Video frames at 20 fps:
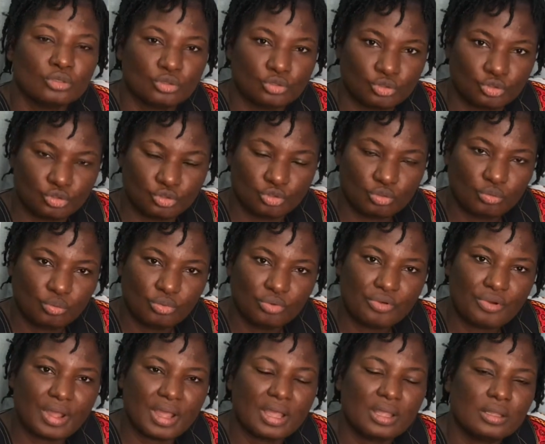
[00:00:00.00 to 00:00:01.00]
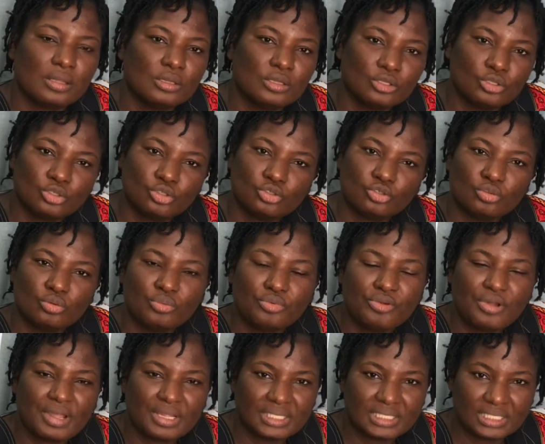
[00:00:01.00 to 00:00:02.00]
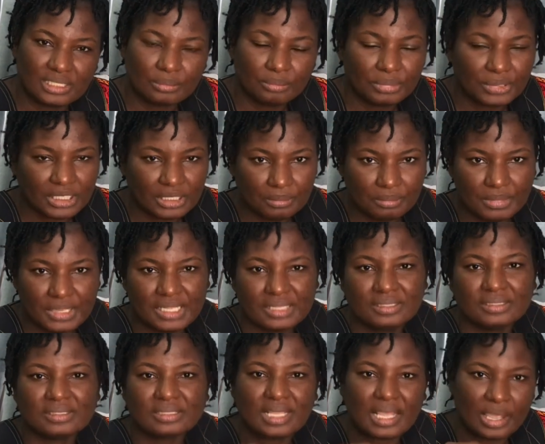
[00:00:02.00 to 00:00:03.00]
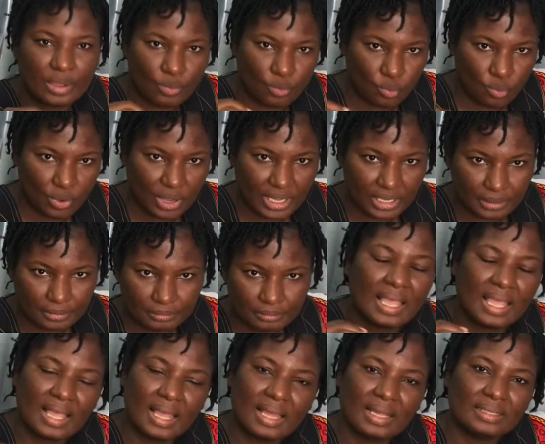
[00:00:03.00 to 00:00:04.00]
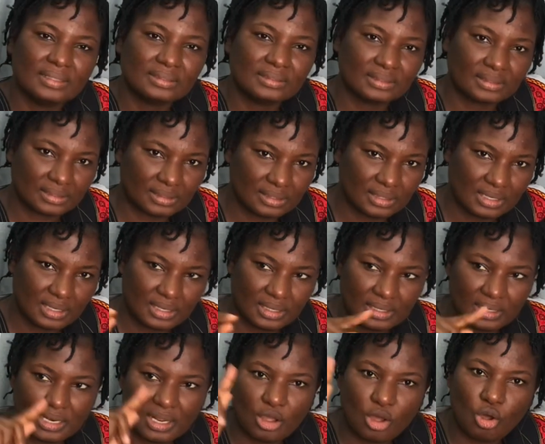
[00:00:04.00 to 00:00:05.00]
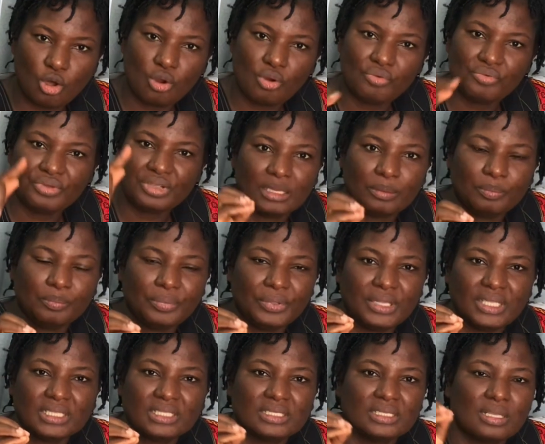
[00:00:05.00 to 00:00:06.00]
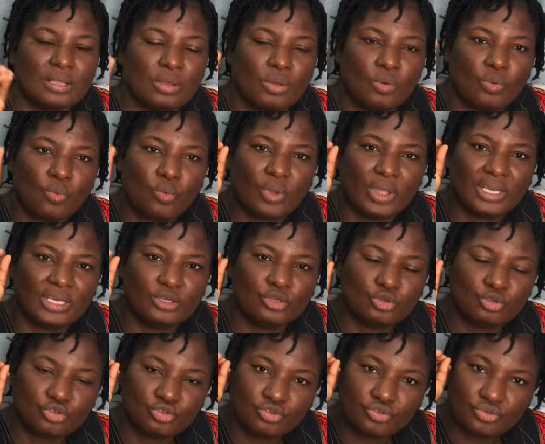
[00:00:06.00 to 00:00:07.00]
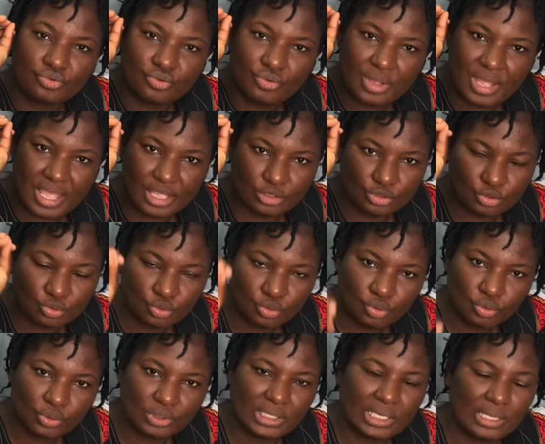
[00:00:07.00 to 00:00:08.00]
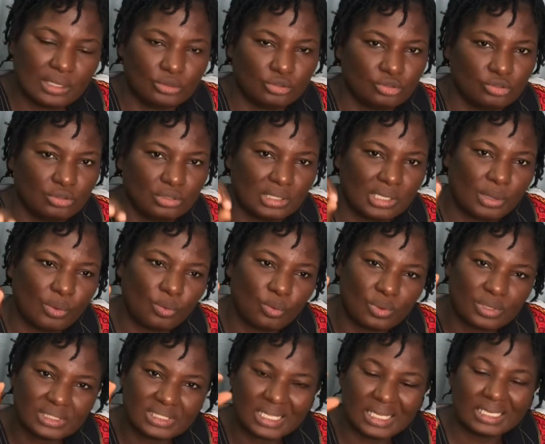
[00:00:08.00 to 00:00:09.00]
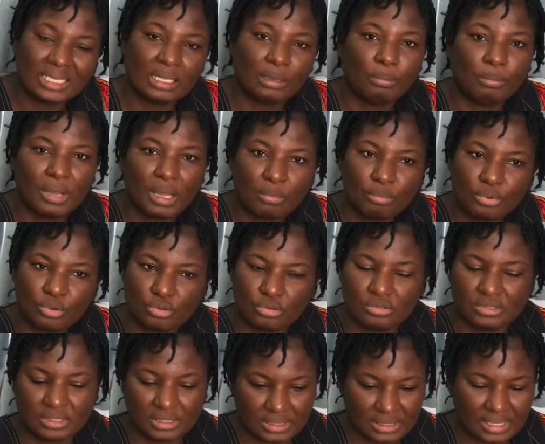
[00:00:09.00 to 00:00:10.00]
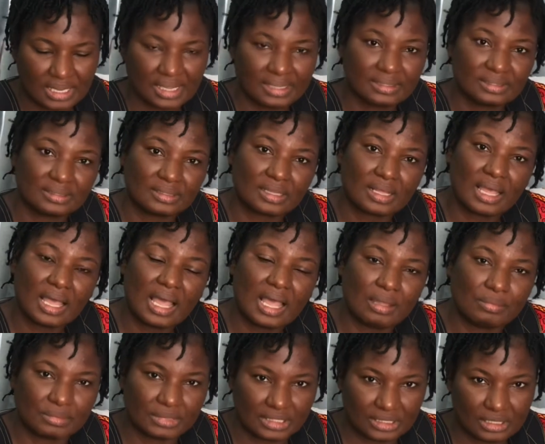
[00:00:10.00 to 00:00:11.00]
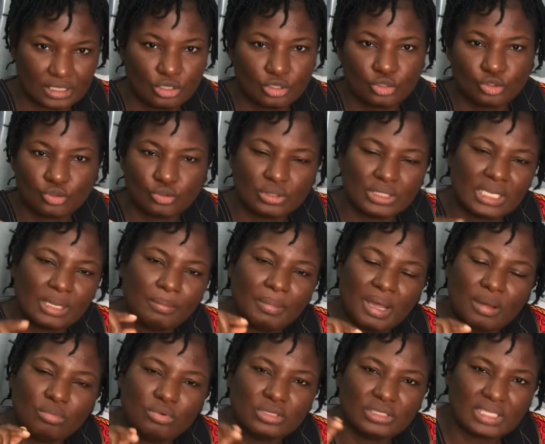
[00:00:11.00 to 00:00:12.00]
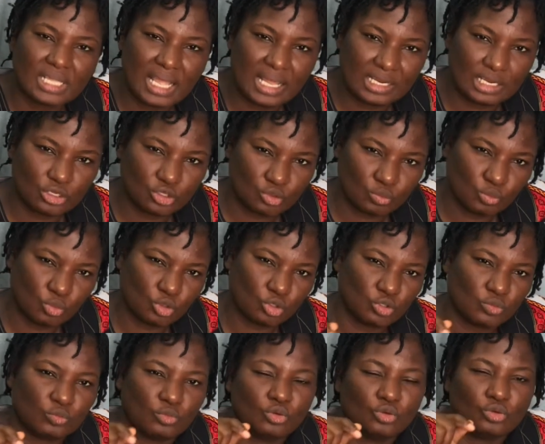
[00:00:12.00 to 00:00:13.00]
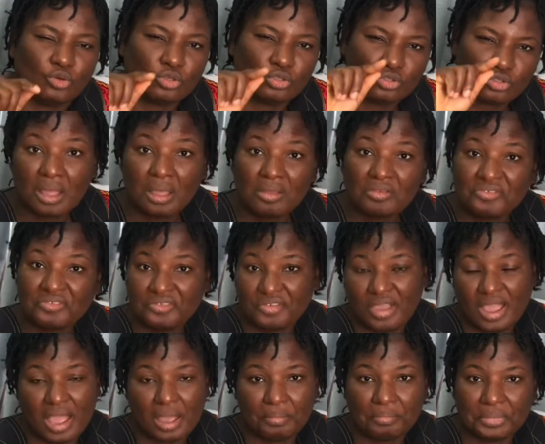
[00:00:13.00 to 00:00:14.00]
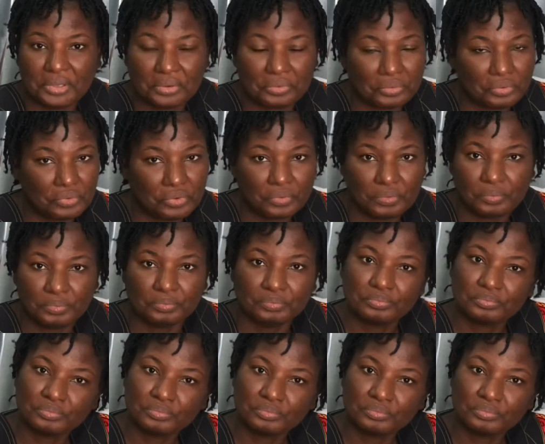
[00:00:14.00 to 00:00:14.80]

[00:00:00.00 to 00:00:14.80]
Subra, Subra simply means a web. And the orange depicts when you throw a stone into the water the bubbles that comes so the bubbles are the small small dots trabenkum